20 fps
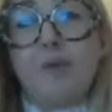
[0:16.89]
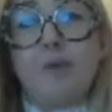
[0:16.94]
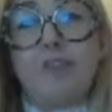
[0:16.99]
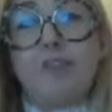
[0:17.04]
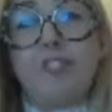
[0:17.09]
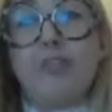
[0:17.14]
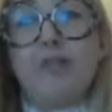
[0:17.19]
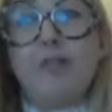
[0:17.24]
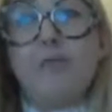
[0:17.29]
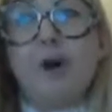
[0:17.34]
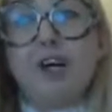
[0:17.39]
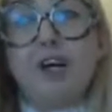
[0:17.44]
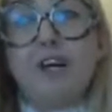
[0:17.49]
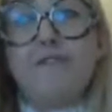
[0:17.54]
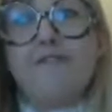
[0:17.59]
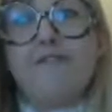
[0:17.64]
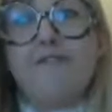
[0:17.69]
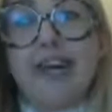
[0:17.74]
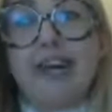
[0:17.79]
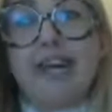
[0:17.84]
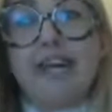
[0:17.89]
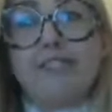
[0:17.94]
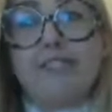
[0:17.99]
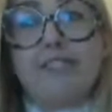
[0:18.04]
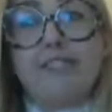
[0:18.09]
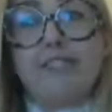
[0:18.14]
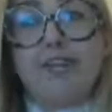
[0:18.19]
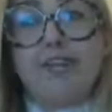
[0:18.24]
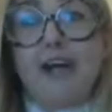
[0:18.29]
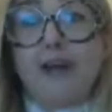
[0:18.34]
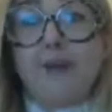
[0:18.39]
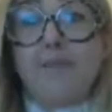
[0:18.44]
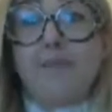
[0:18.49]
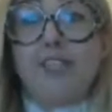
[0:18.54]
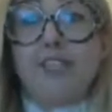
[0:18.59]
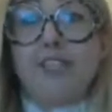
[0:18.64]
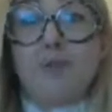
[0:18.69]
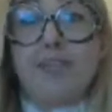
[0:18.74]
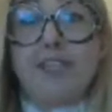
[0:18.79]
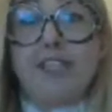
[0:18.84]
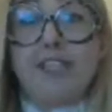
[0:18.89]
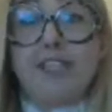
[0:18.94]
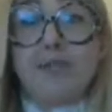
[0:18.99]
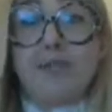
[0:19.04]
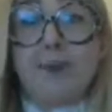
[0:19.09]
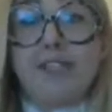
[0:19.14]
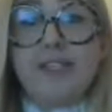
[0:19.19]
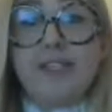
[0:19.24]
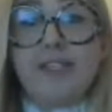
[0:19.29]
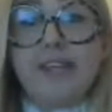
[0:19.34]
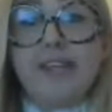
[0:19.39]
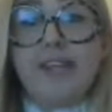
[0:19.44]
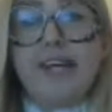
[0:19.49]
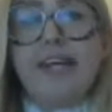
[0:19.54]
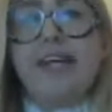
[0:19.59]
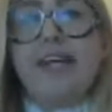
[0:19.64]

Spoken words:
what have you seen the market face in 2020,